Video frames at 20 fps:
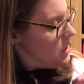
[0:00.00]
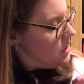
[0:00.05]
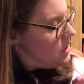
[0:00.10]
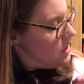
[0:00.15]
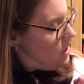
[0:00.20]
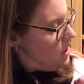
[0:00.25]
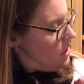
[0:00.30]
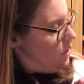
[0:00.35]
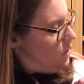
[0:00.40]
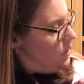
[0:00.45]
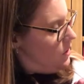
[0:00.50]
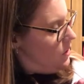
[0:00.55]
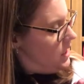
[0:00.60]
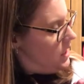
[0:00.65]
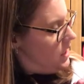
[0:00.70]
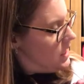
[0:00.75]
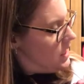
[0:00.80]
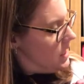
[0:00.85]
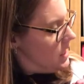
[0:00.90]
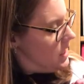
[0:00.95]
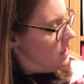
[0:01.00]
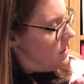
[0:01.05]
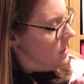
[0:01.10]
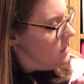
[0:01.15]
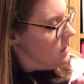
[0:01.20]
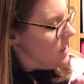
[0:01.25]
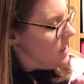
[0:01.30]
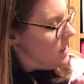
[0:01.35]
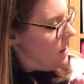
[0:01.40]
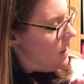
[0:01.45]
So this
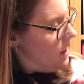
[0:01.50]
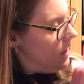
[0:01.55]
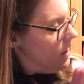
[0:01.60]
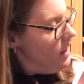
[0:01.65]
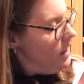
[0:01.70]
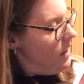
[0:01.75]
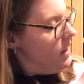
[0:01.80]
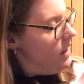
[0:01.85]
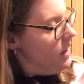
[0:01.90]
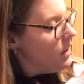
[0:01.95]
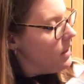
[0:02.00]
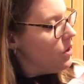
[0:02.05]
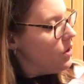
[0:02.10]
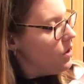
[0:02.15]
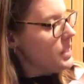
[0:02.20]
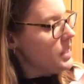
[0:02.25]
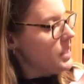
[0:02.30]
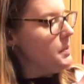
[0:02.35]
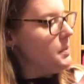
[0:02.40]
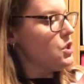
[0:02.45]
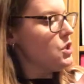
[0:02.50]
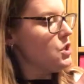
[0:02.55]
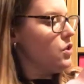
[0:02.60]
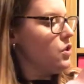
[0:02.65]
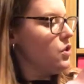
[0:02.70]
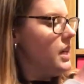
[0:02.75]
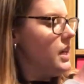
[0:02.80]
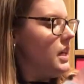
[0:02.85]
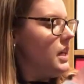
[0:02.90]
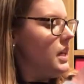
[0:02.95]
is a Christmas
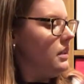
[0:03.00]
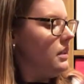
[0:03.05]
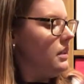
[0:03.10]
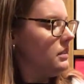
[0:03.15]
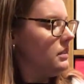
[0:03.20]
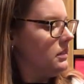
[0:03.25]
tree.